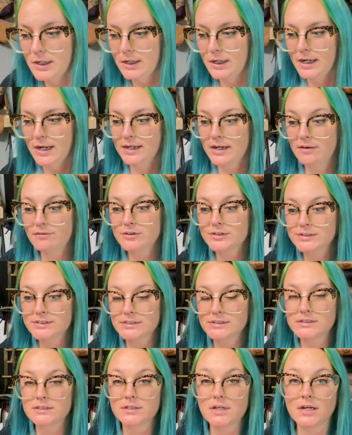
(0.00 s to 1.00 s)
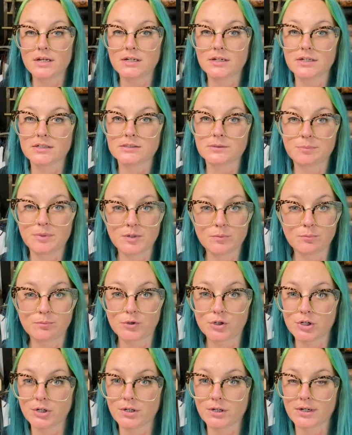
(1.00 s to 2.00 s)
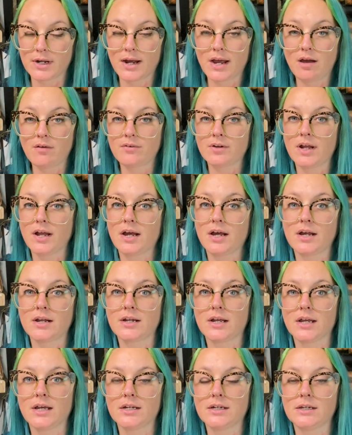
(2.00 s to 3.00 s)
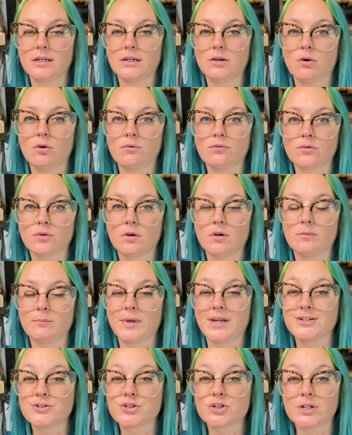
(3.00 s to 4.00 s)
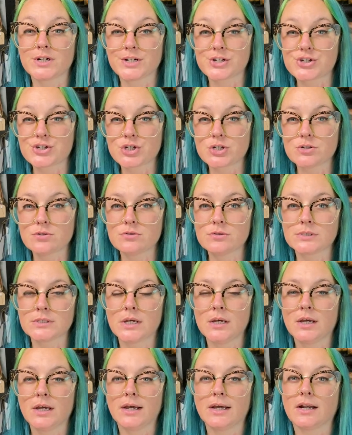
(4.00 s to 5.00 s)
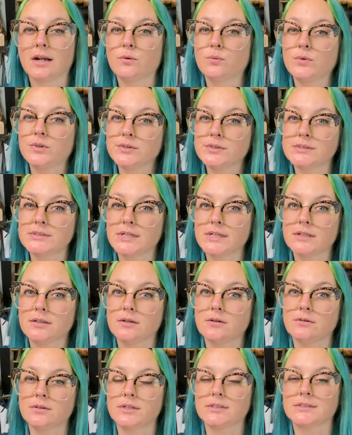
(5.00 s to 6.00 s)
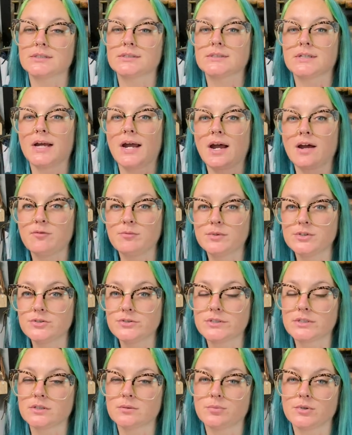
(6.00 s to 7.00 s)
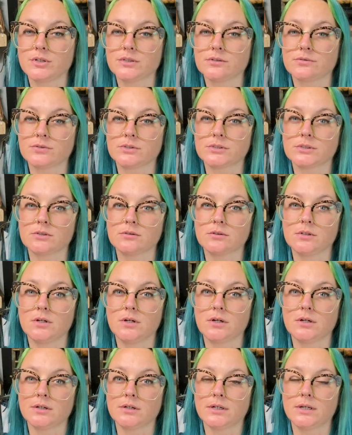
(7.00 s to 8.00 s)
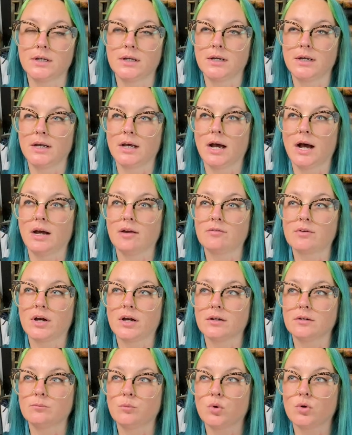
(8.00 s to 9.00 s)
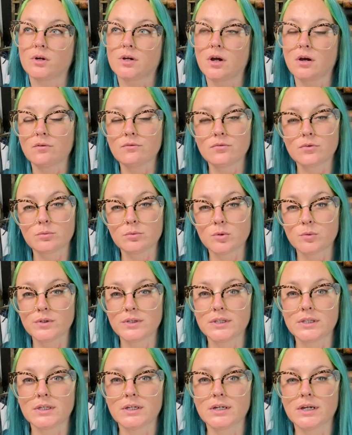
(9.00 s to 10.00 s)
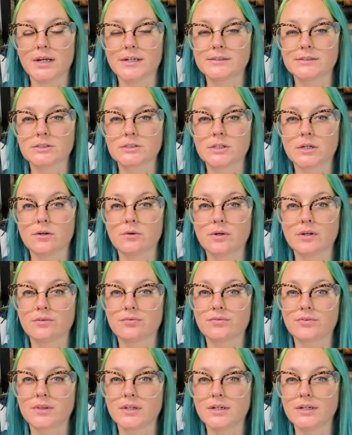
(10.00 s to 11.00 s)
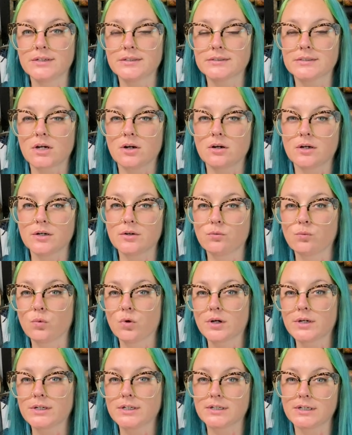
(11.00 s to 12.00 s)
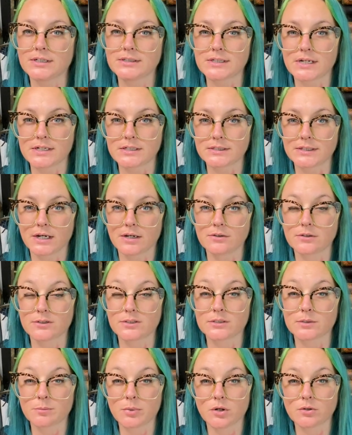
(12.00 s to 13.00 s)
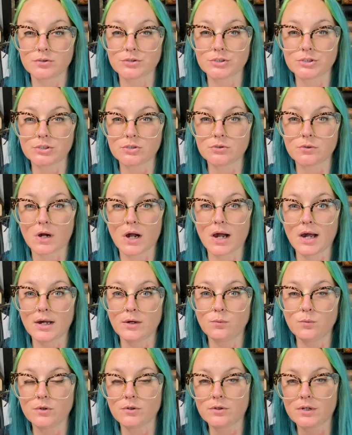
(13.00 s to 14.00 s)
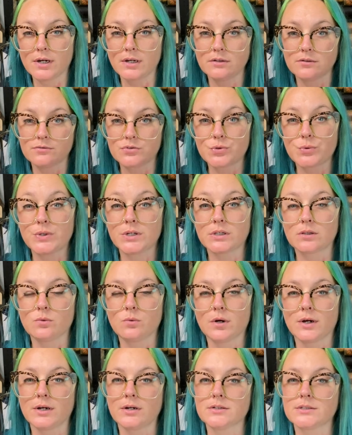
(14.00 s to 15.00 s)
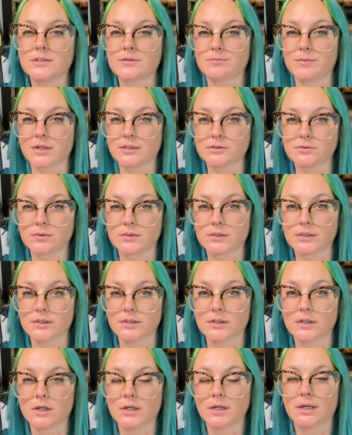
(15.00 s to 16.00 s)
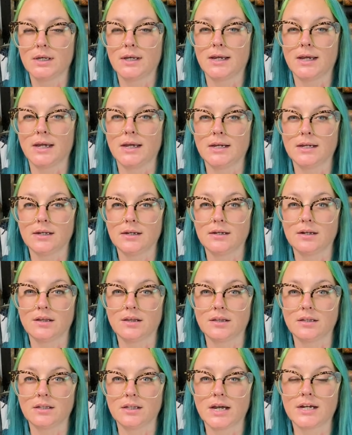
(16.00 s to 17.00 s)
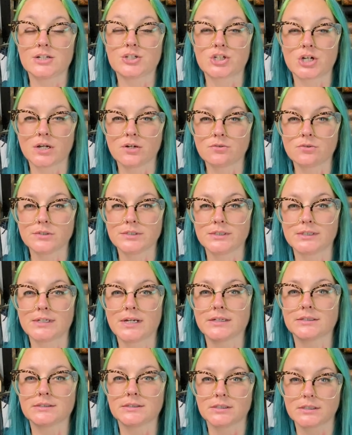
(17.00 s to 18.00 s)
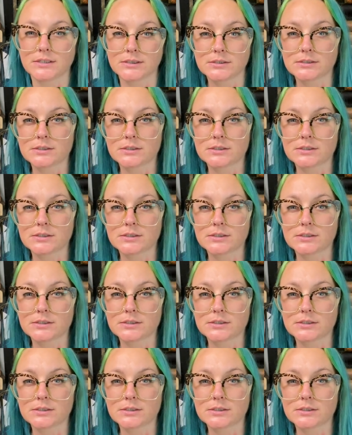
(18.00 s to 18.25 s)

And ever since then, it's been good. I haven't had any overall major issues. And I will say though that since I have been using the press for so long, I've gotten more comfortable with it. And so if things aren't working exactly how they're supposed to, I will kind of tweak the wires and mess with it and that generally gets things